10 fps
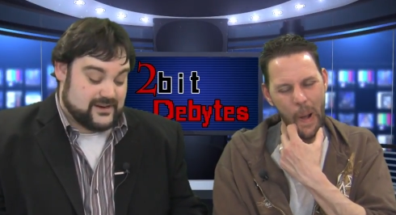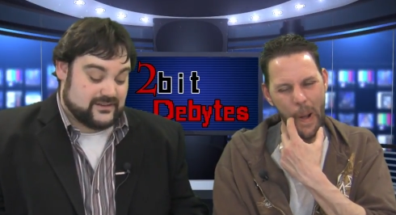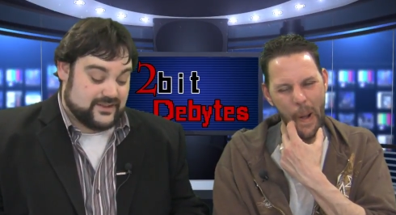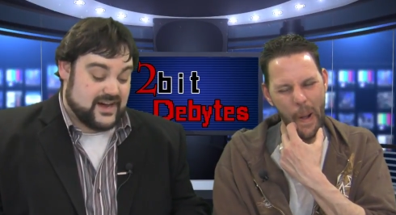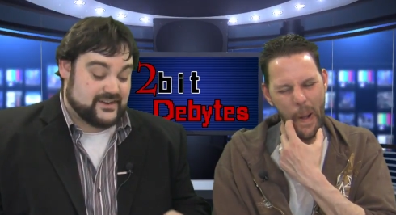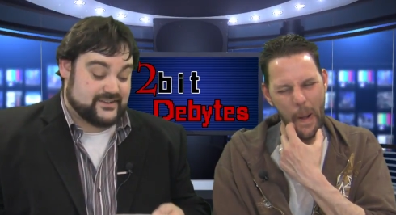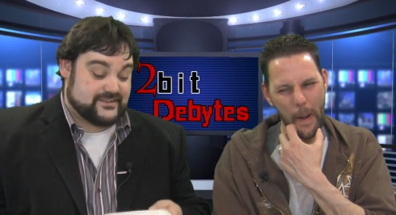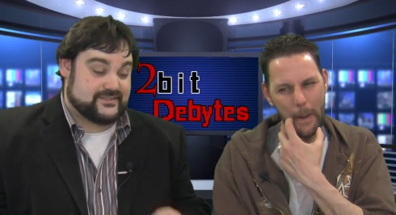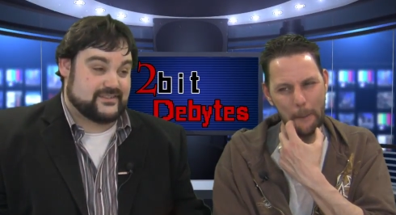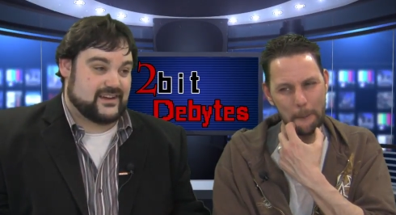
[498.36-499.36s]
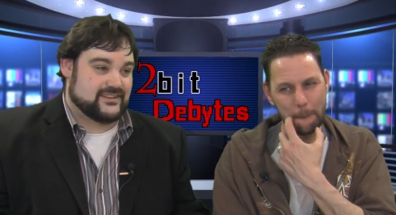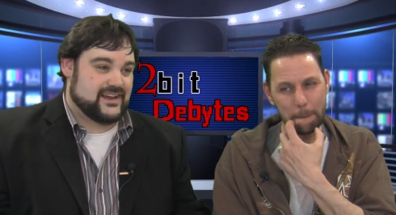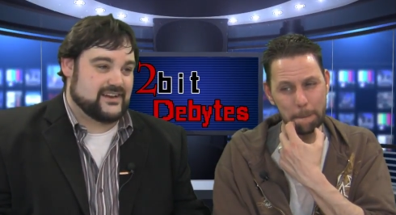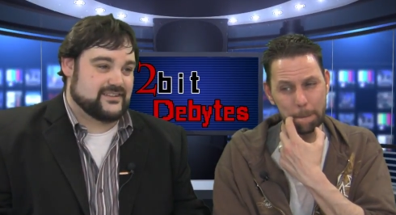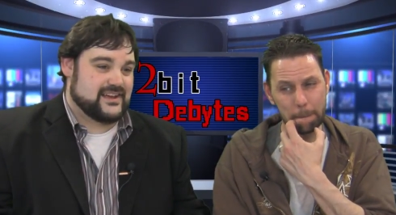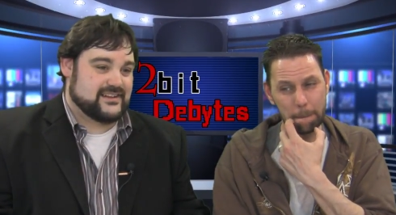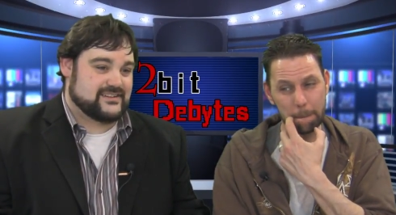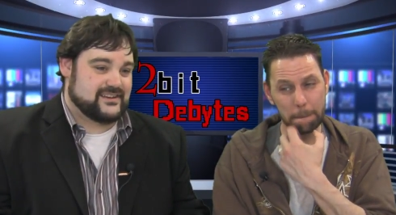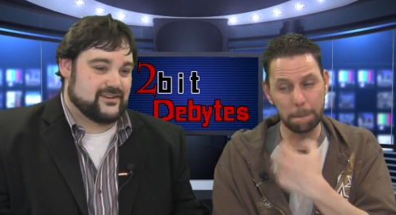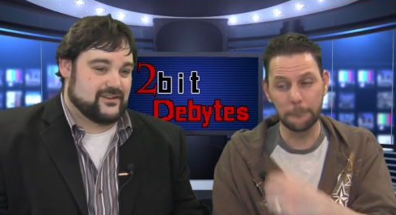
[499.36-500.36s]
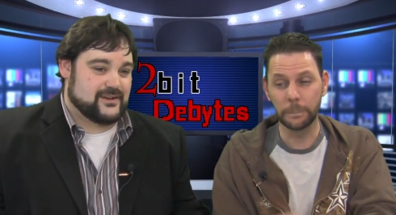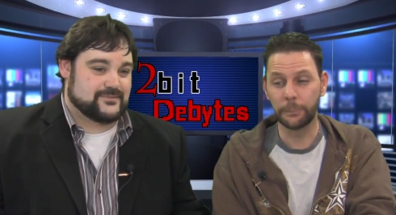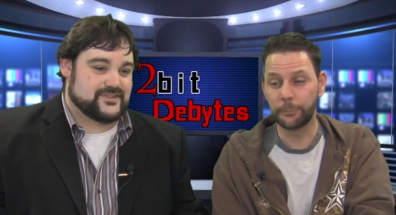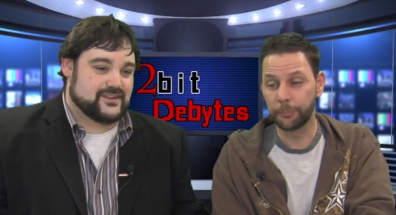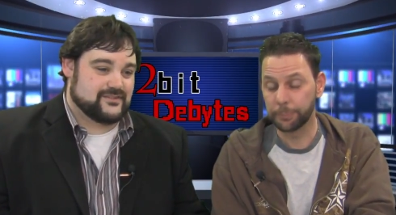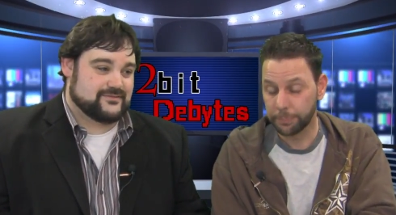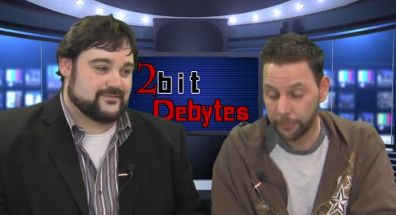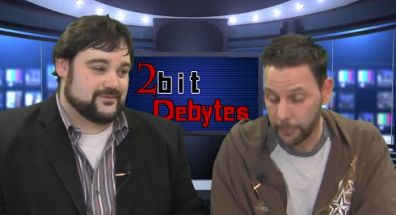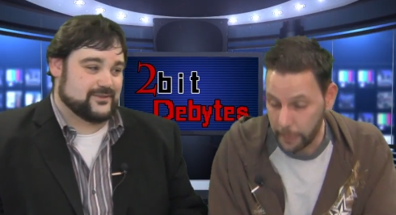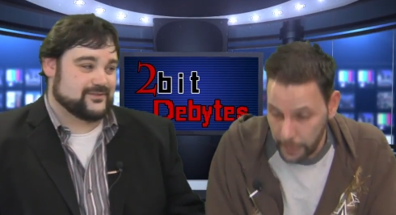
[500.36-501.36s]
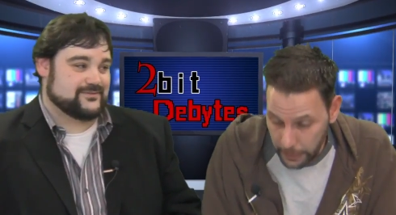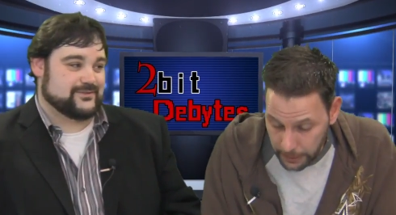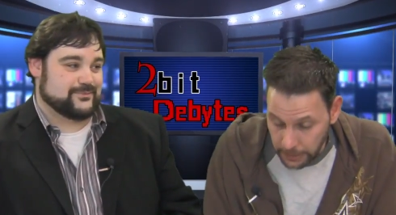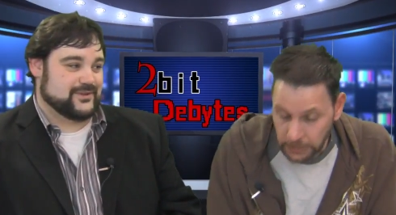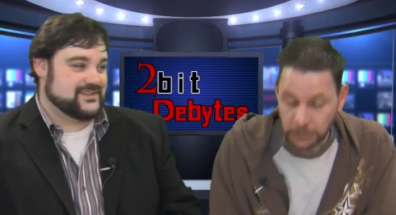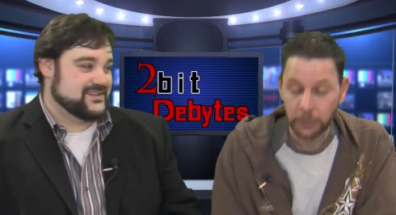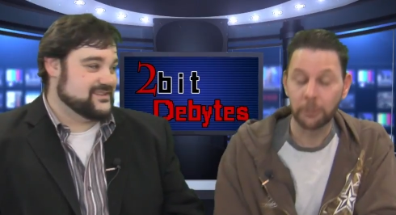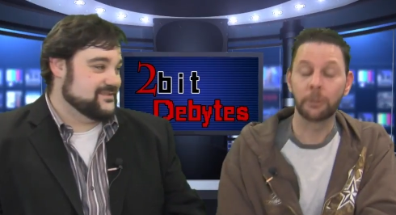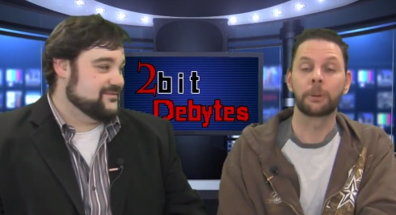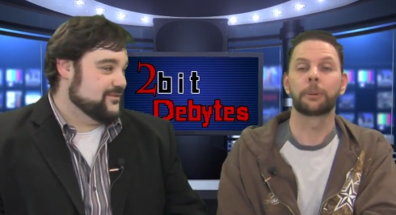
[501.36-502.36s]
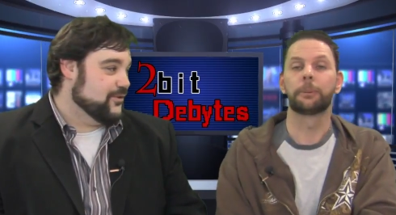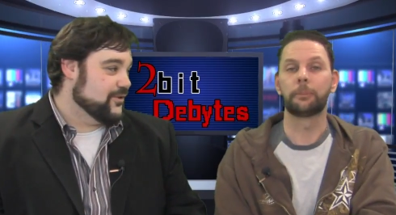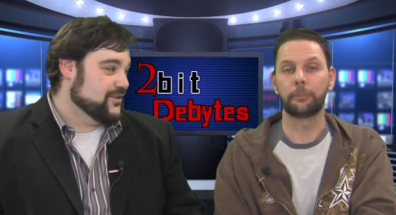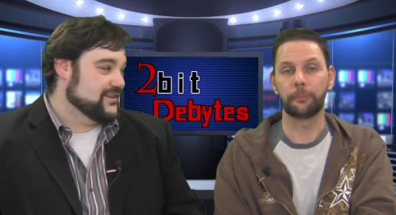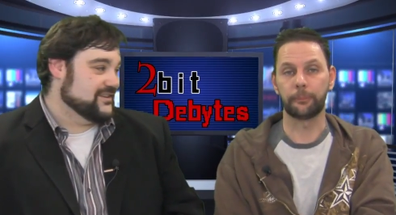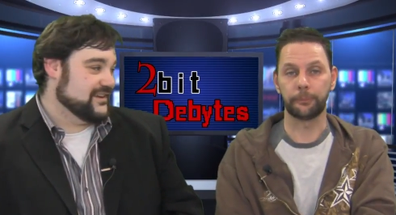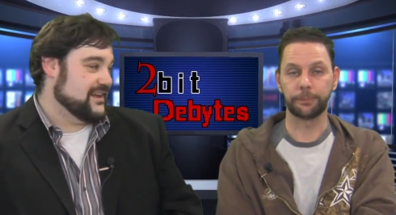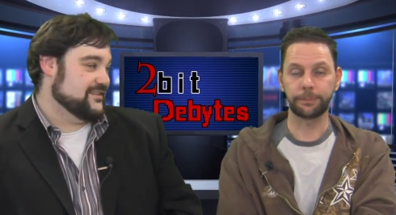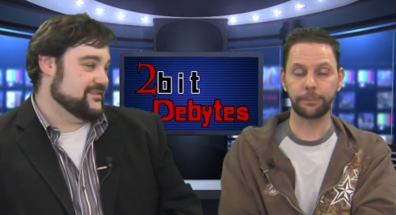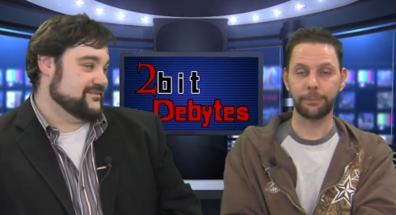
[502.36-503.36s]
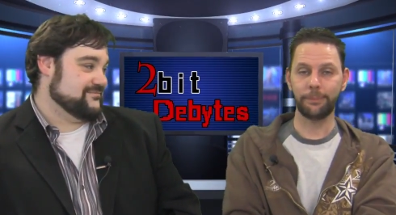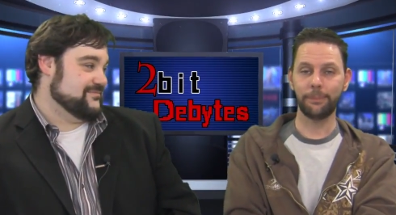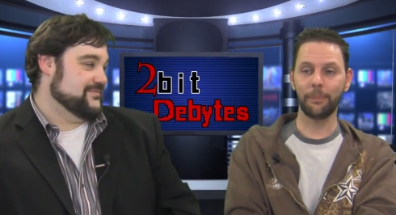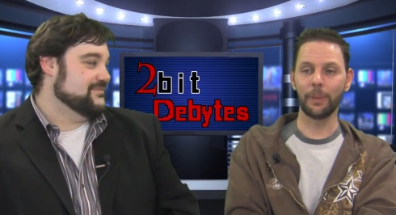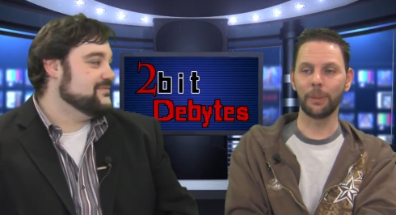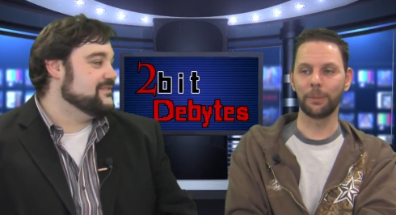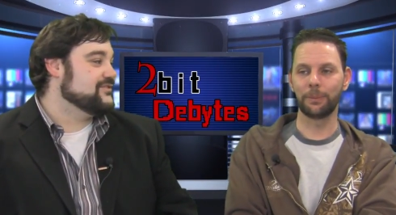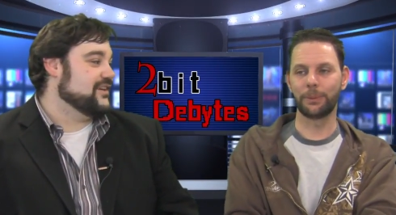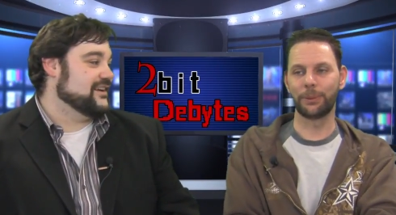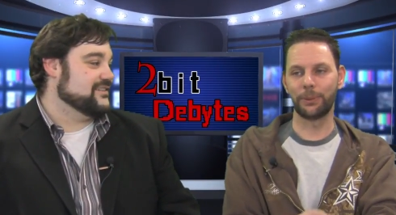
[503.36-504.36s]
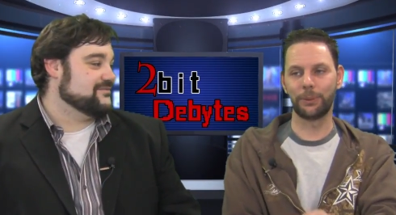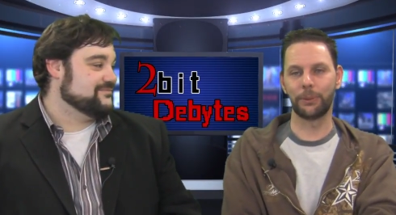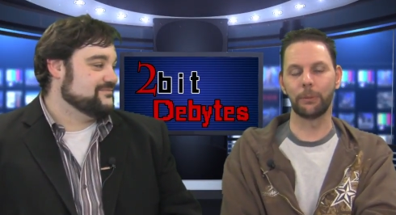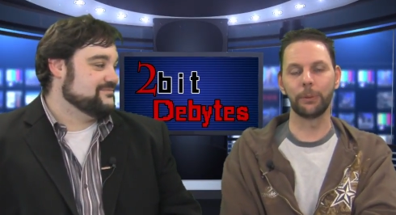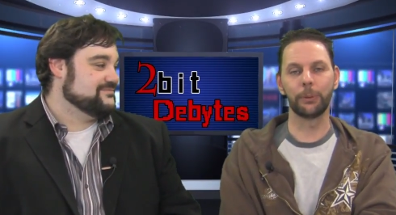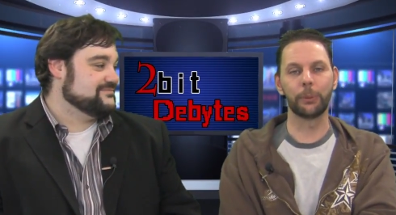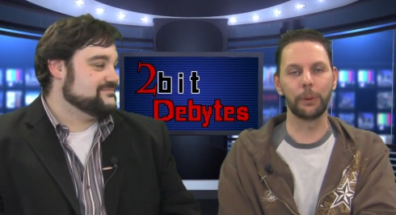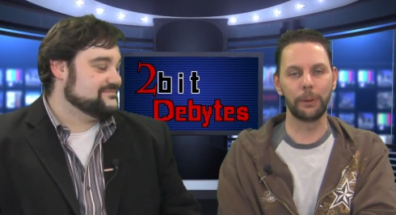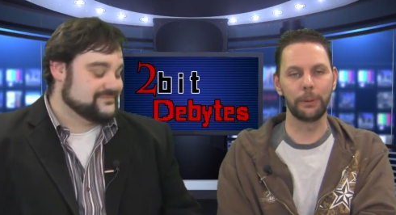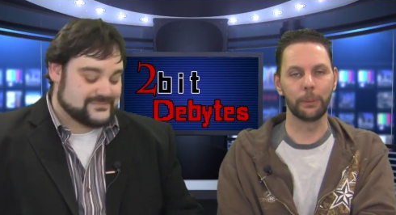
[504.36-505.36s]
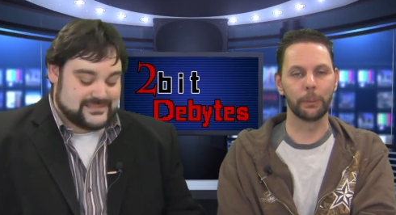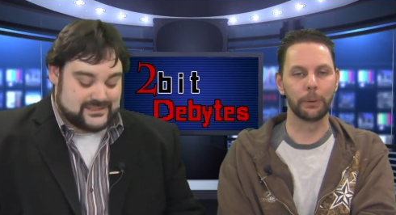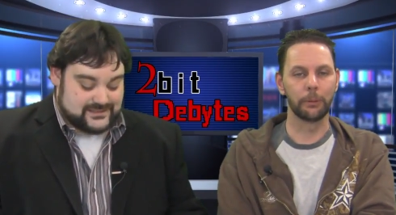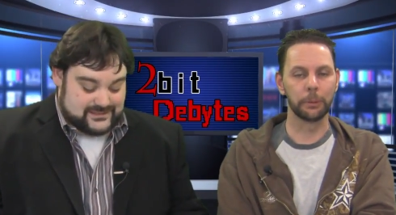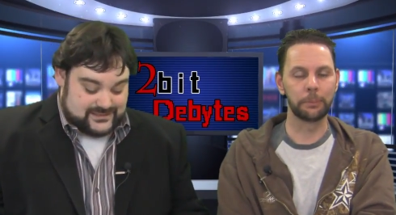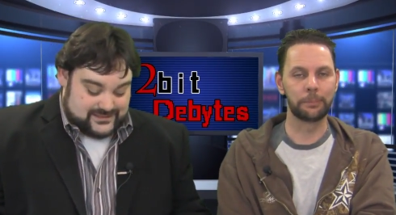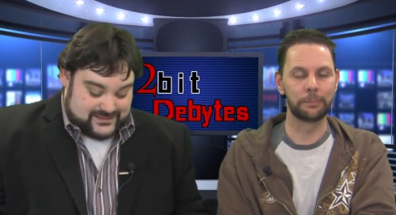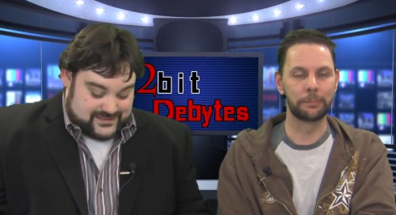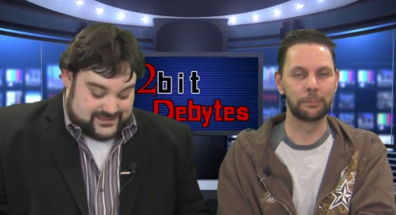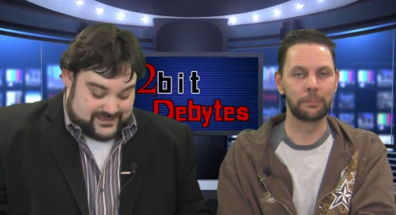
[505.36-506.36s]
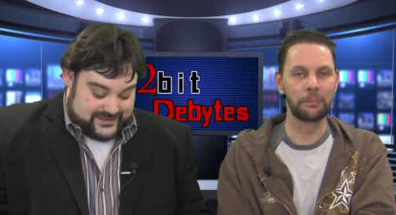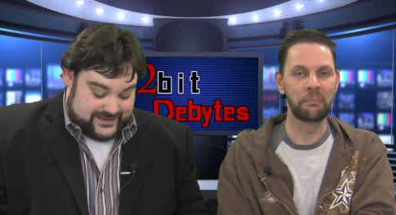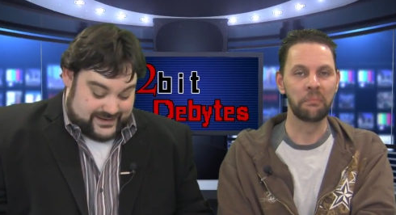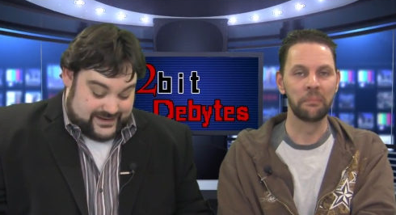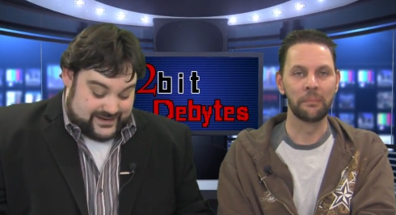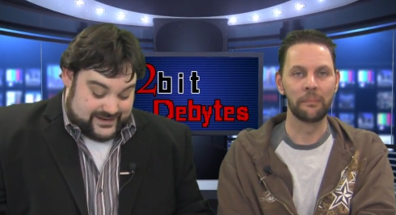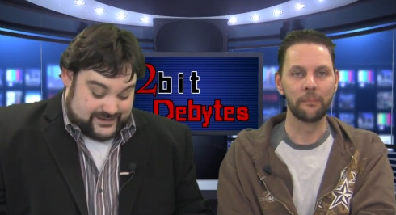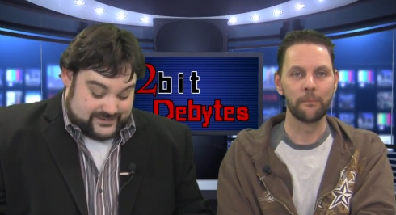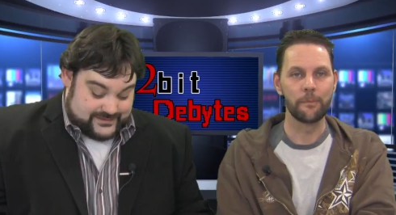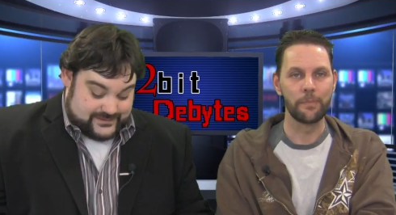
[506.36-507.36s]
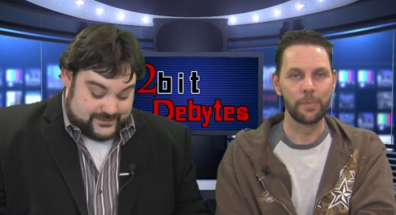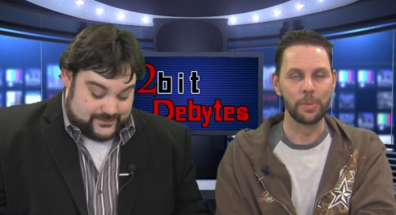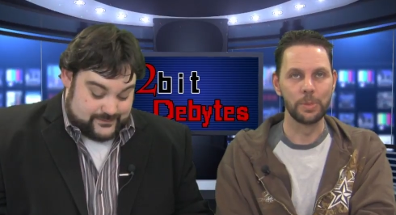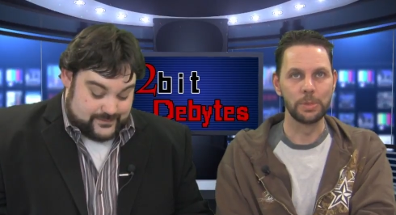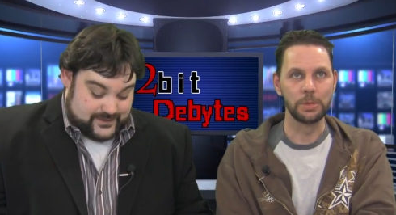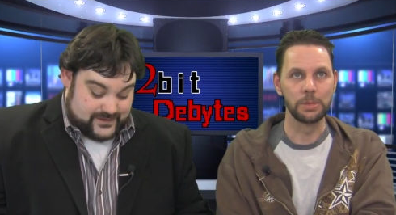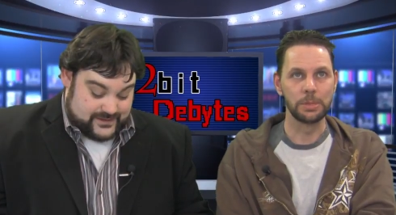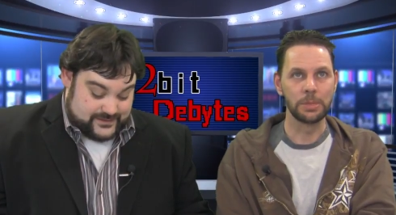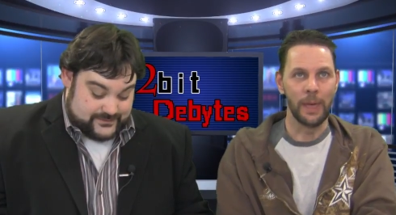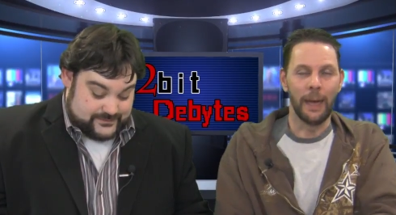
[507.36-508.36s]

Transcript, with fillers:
Speaker 1: about a lot of a lot of that D R M stuff for for PlayStation four and and the
Speaker 2: trying to seven twenty or whatever.
Speaker 1: Yeah, but uh.